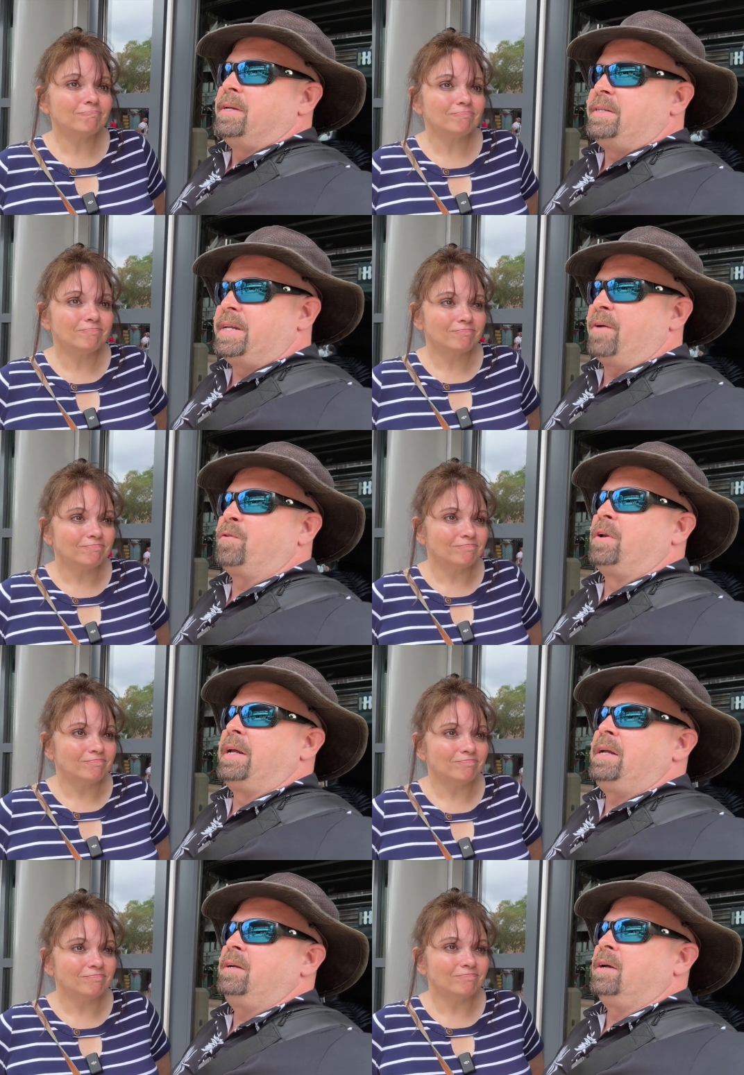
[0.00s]

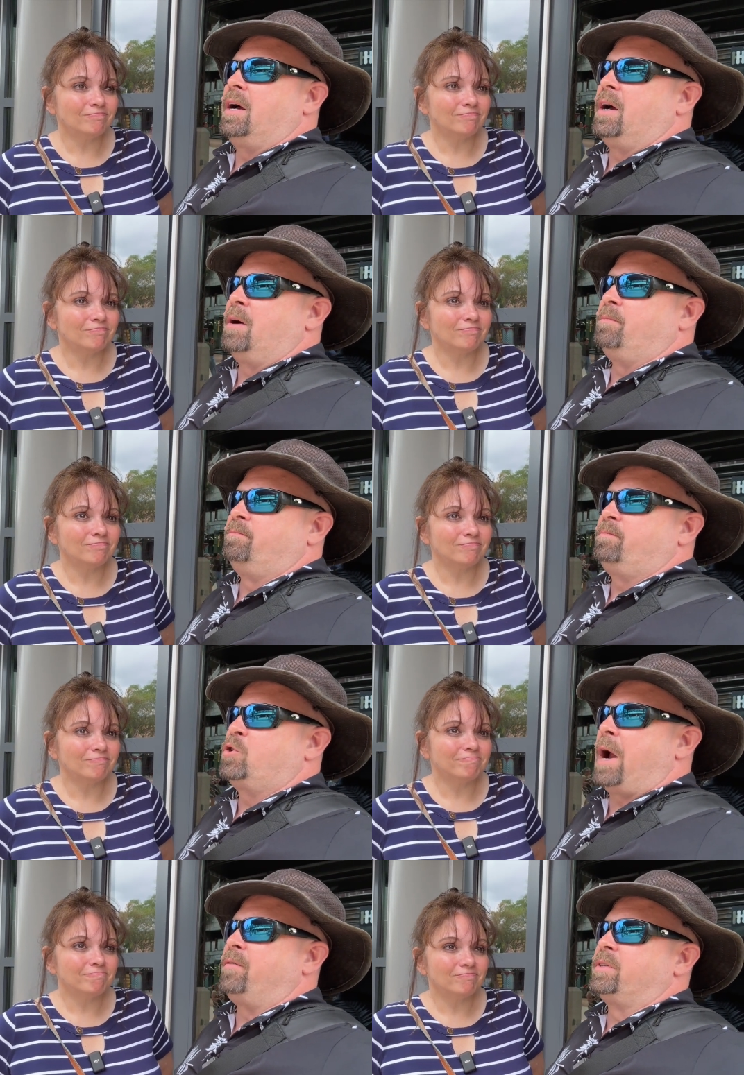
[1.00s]
Speaker 1: Definitely um,
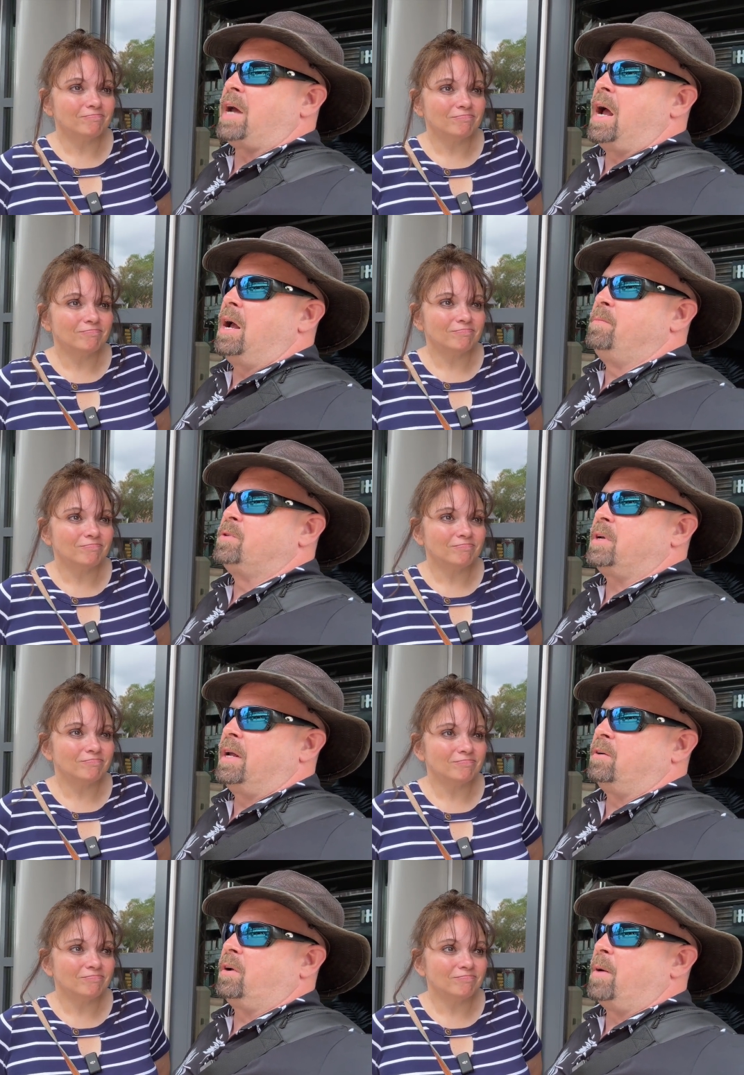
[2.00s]
travel times
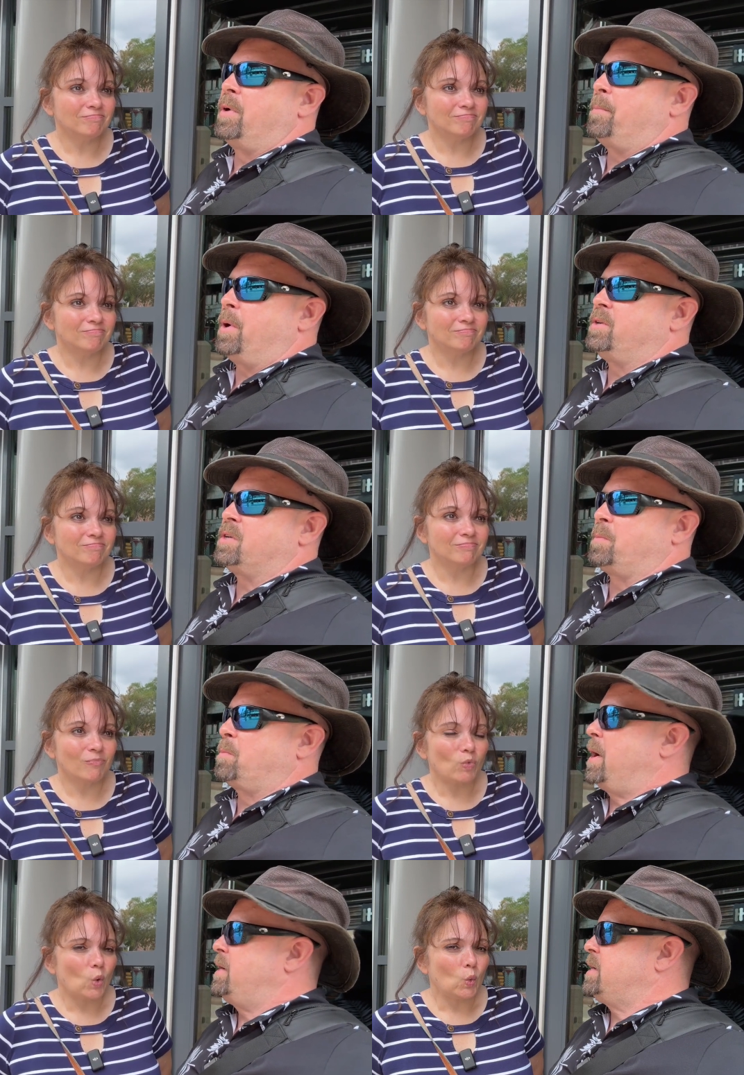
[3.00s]
getting coming up on summer
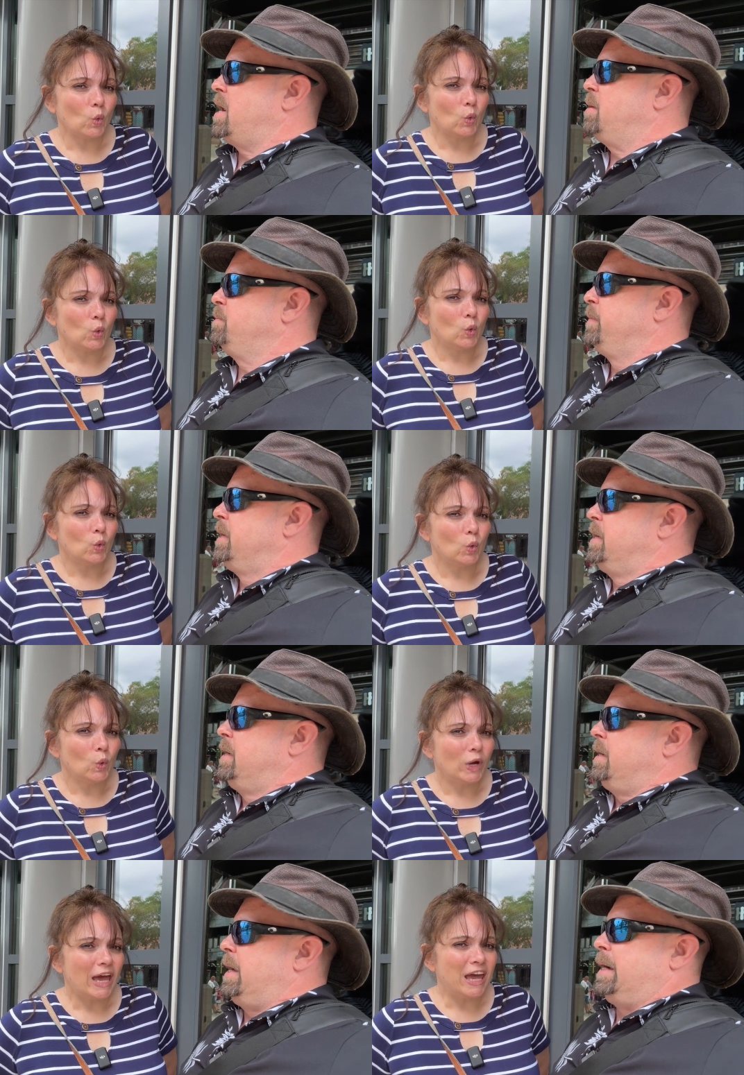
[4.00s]
break time.
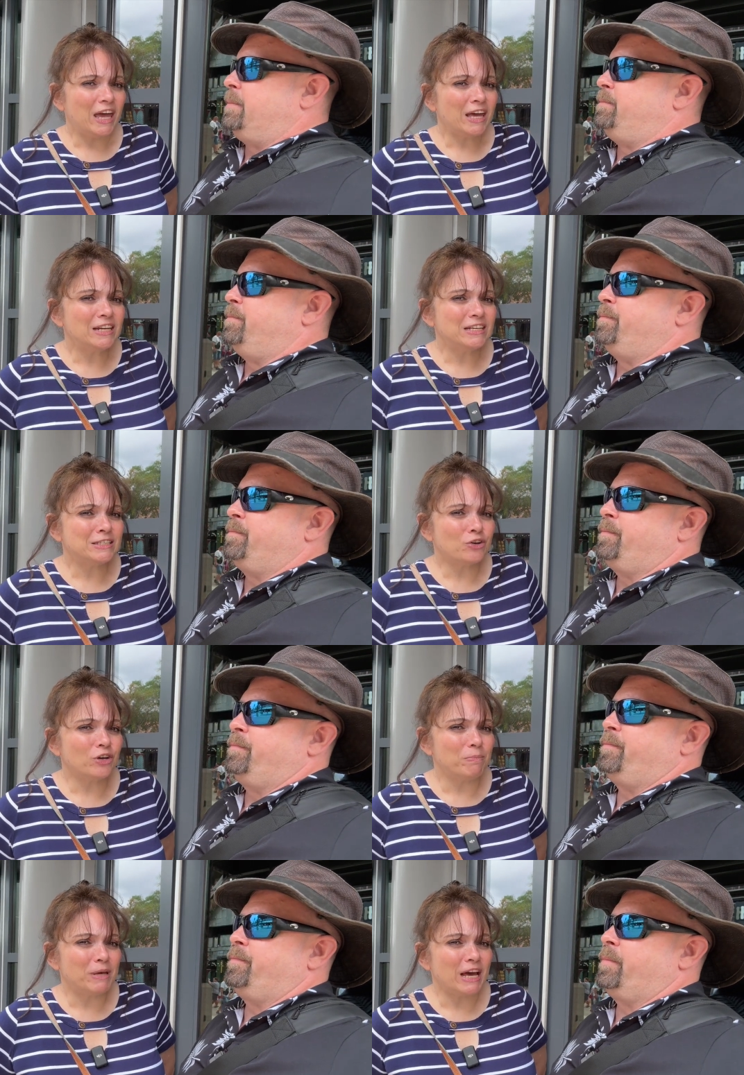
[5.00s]
Yeah. And
Speaker 2: it's going
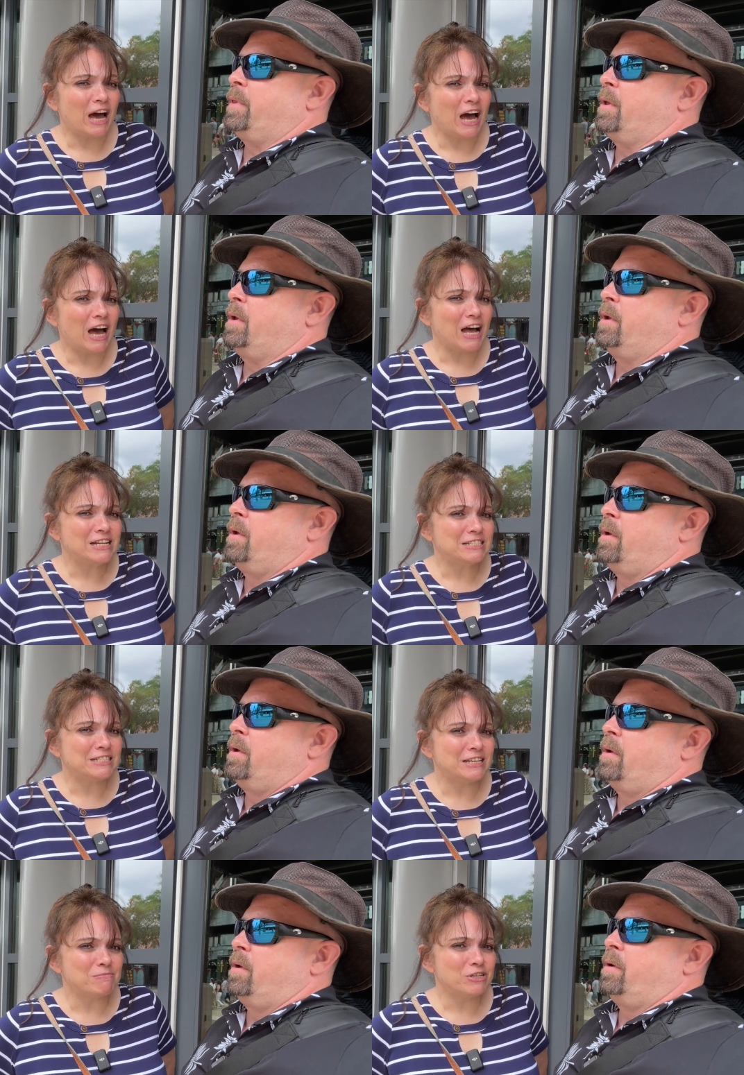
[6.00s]
to be a hot
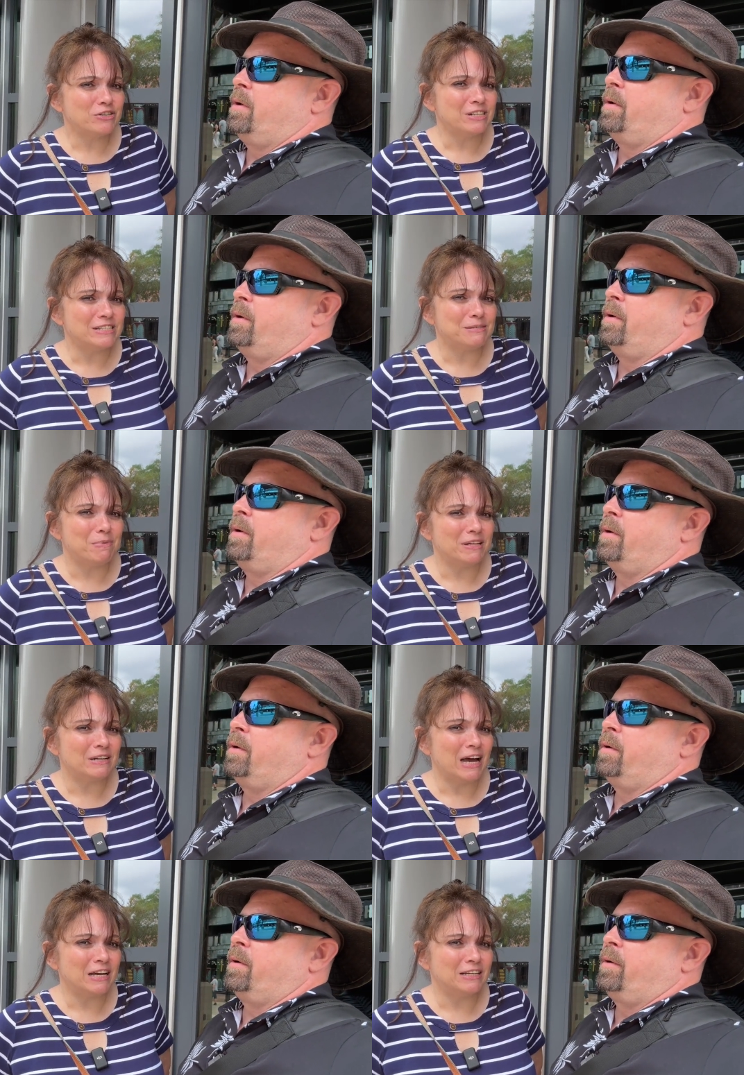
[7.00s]
summer. It's been
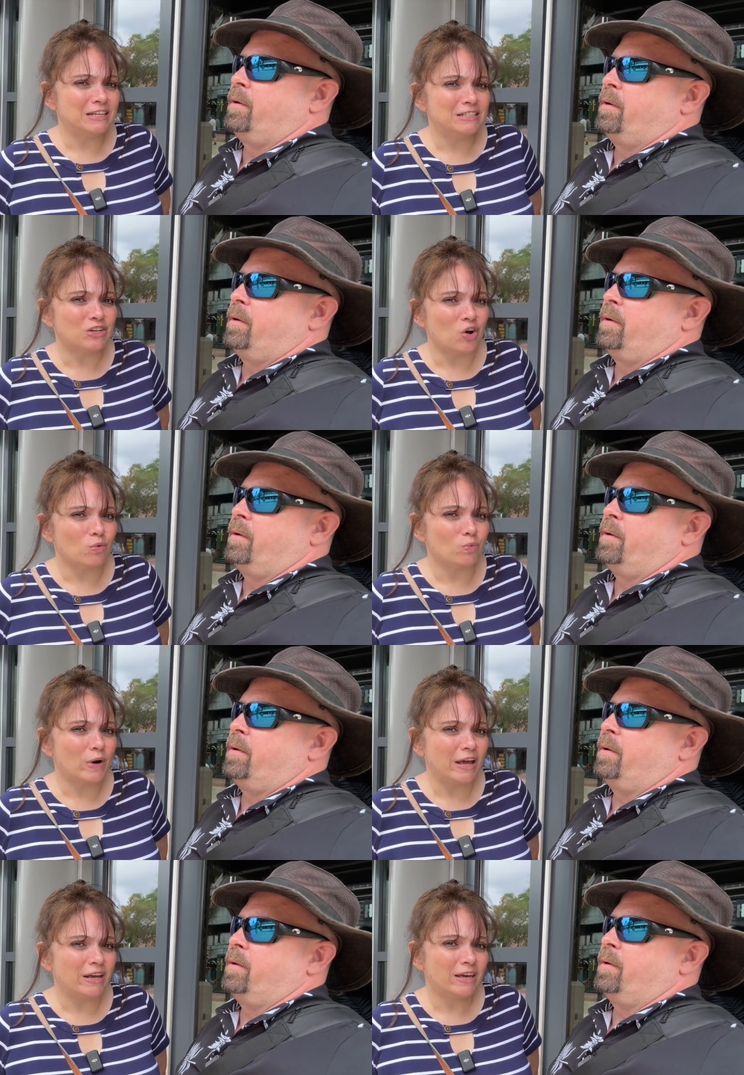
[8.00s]
90s
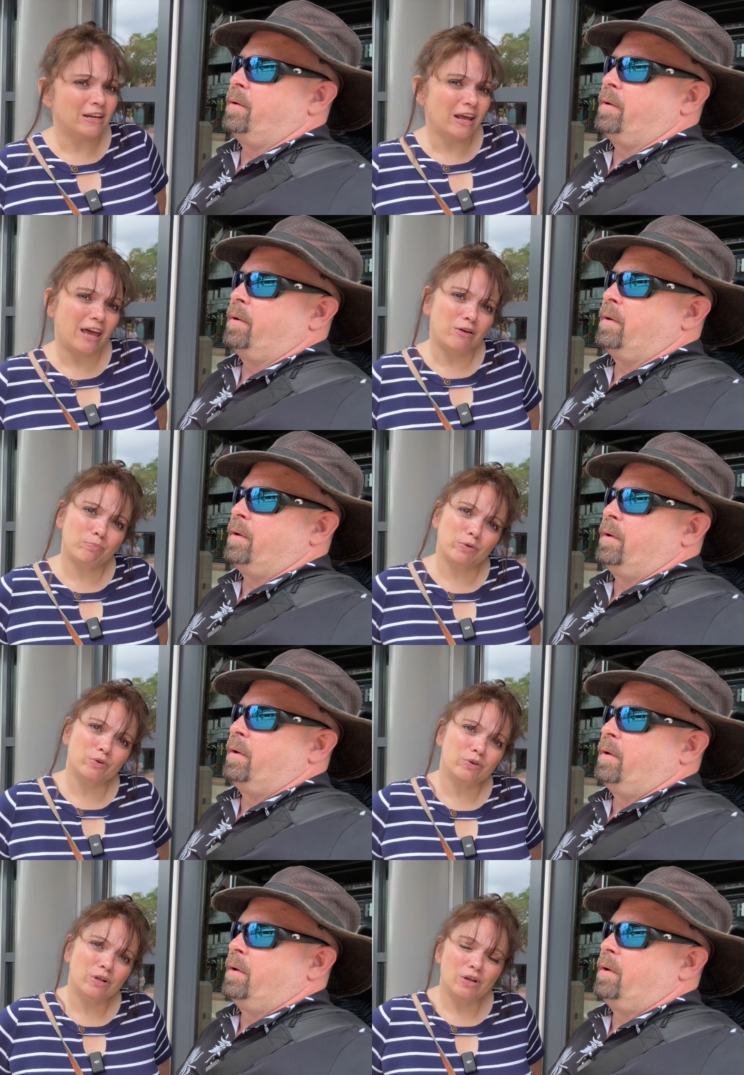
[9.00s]
already in
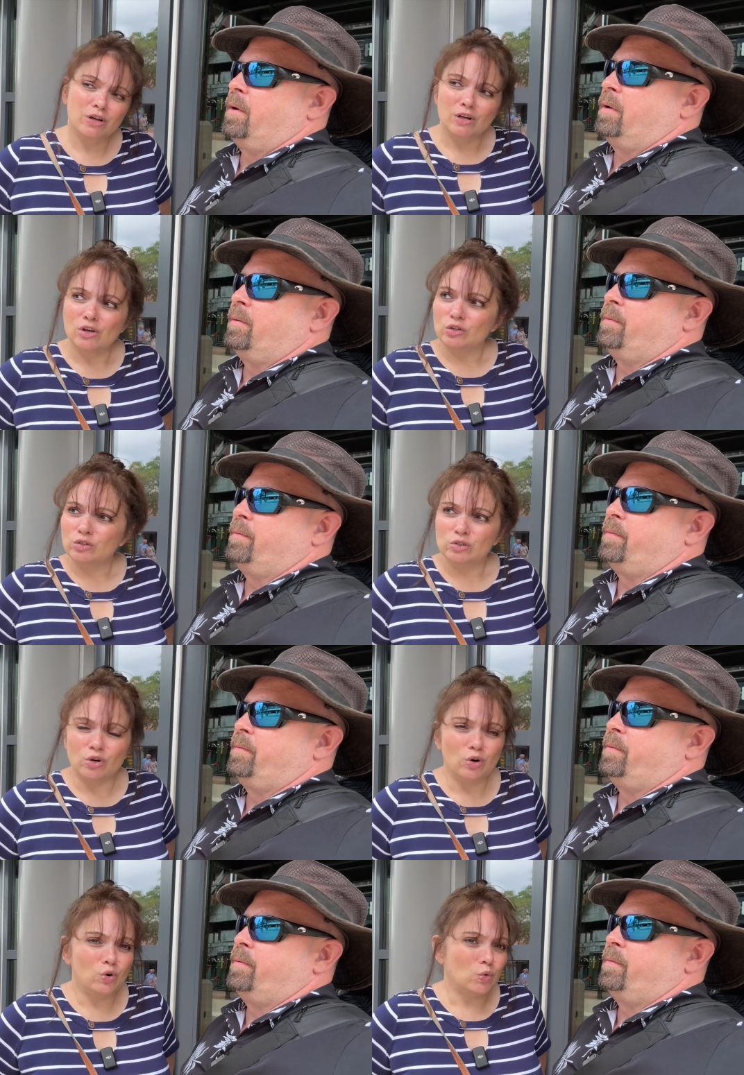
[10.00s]
April.
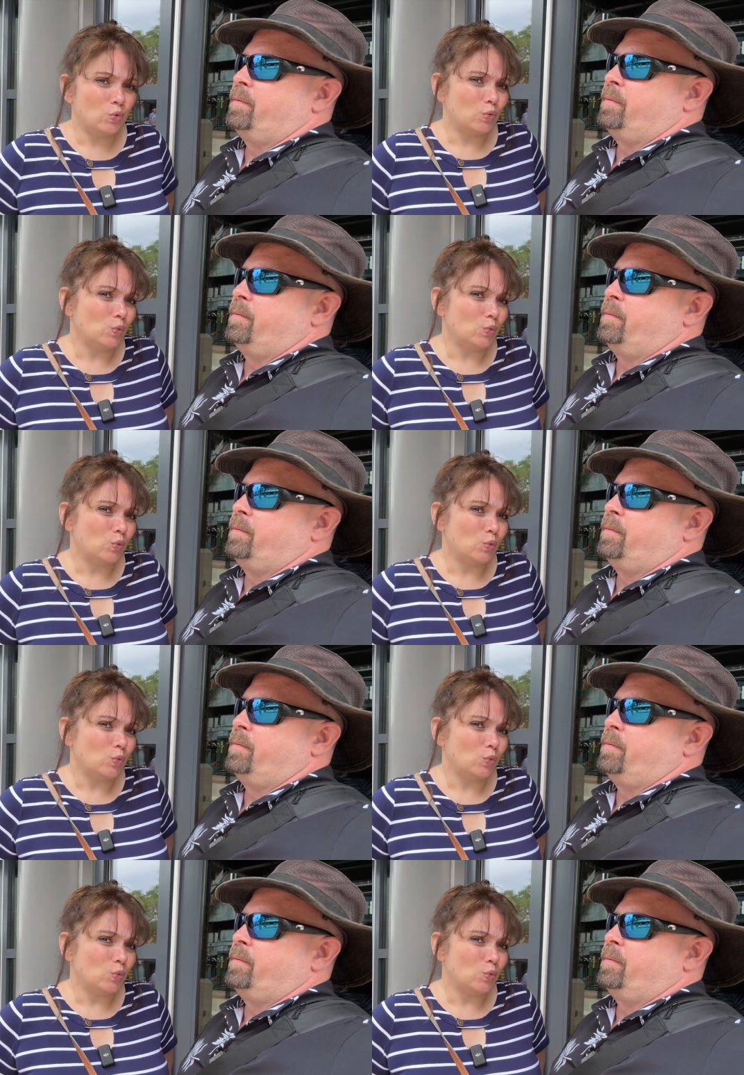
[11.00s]
So